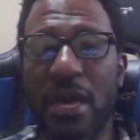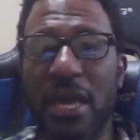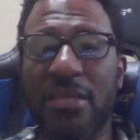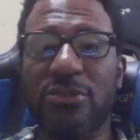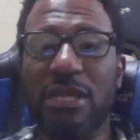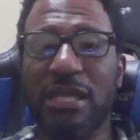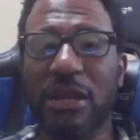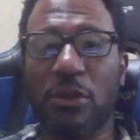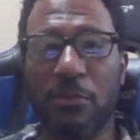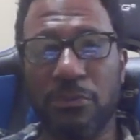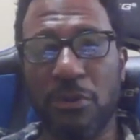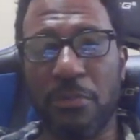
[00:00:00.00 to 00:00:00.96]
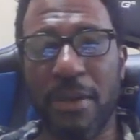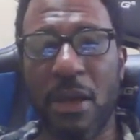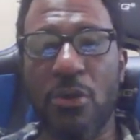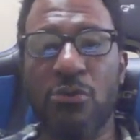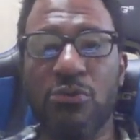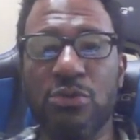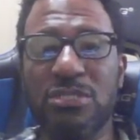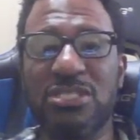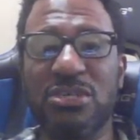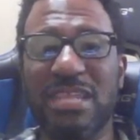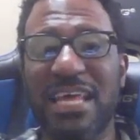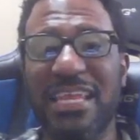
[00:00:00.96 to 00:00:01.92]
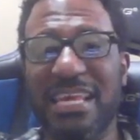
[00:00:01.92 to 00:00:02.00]
and that computer power uses a
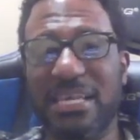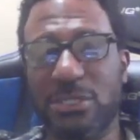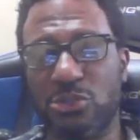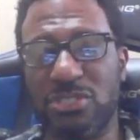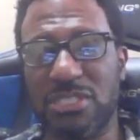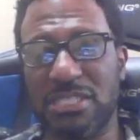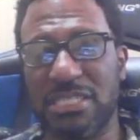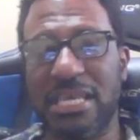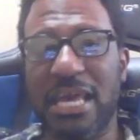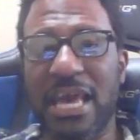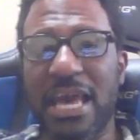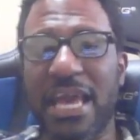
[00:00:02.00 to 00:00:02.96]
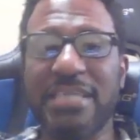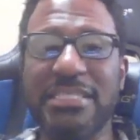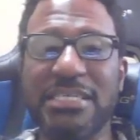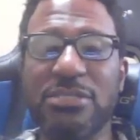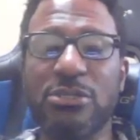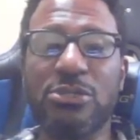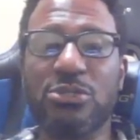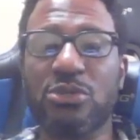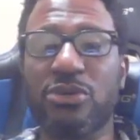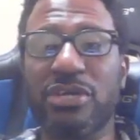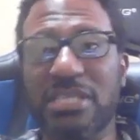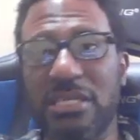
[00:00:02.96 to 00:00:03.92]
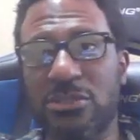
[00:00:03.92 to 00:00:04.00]
lot of electricity. And in order to
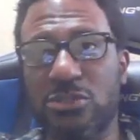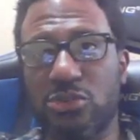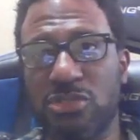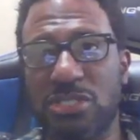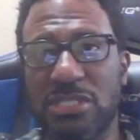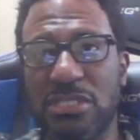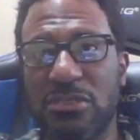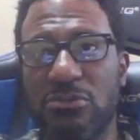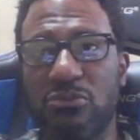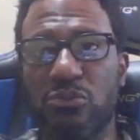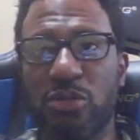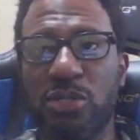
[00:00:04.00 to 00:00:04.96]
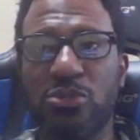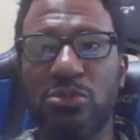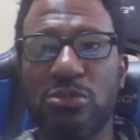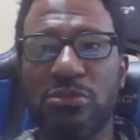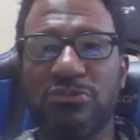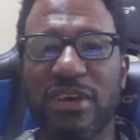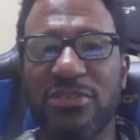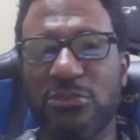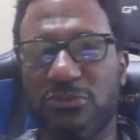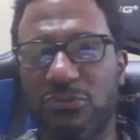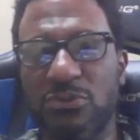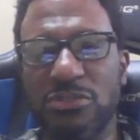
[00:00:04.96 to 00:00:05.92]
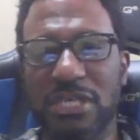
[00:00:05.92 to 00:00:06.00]
create electricity, we use fossil
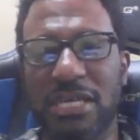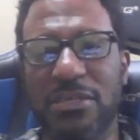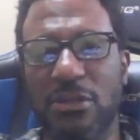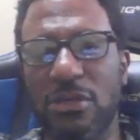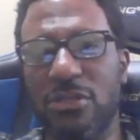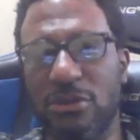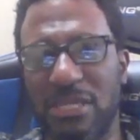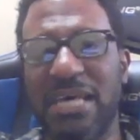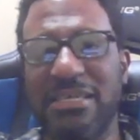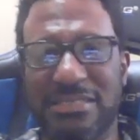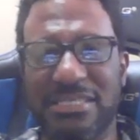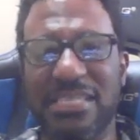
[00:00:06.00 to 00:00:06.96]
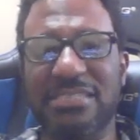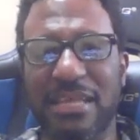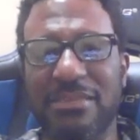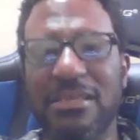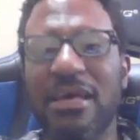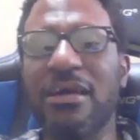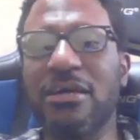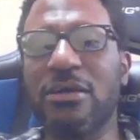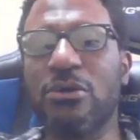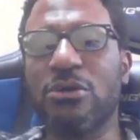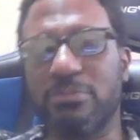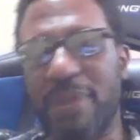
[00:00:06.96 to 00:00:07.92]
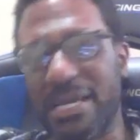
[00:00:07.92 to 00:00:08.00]
fuels and, and a lot of things that
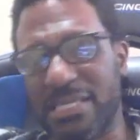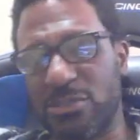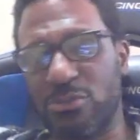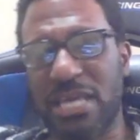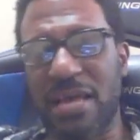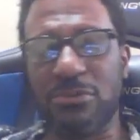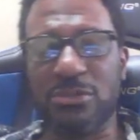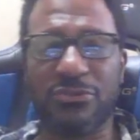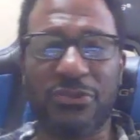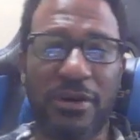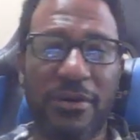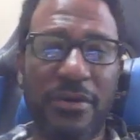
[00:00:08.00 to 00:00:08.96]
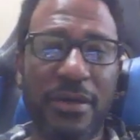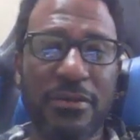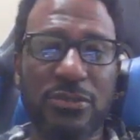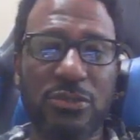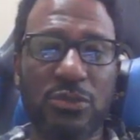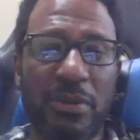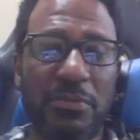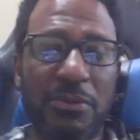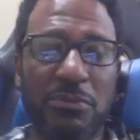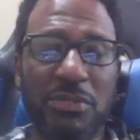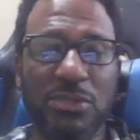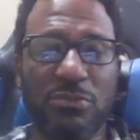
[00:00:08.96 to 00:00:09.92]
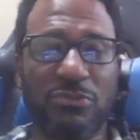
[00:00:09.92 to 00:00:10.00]
goes back into the atmosphere. So maybe
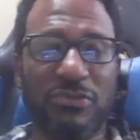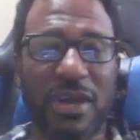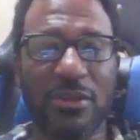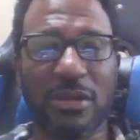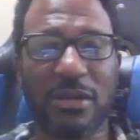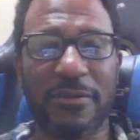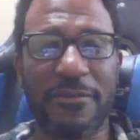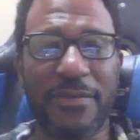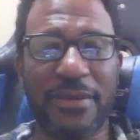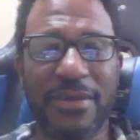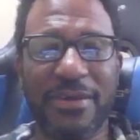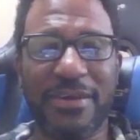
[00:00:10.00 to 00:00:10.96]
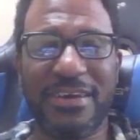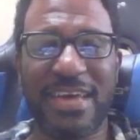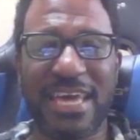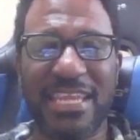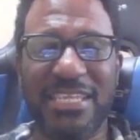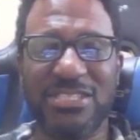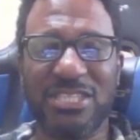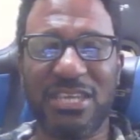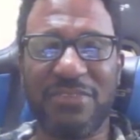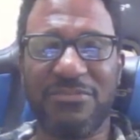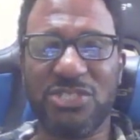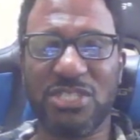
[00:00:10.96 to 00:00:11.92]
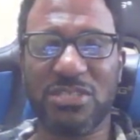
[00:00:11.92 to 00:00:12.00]
we need to find a, energy
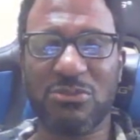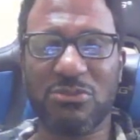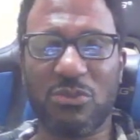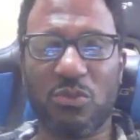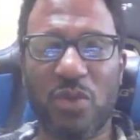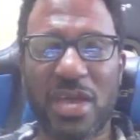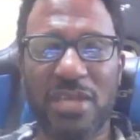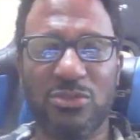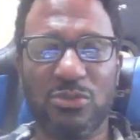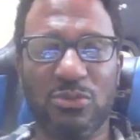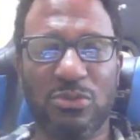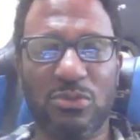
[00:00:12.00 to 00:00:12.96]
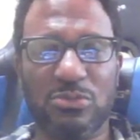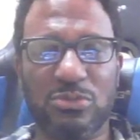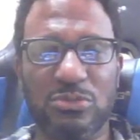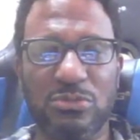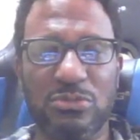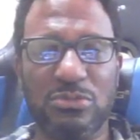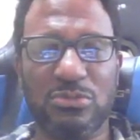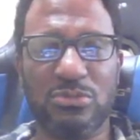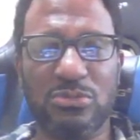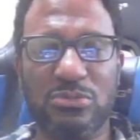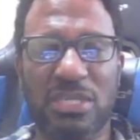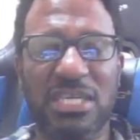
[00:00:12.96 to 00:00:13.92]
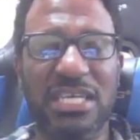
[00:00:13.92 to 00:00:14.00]
efficient way to, to
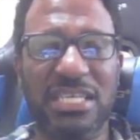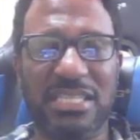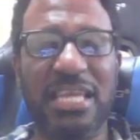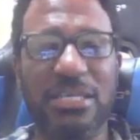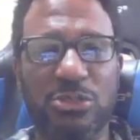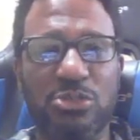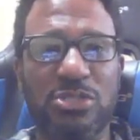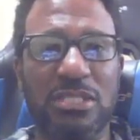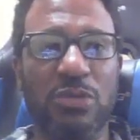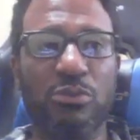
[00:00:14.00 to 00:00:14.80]
to create electricity.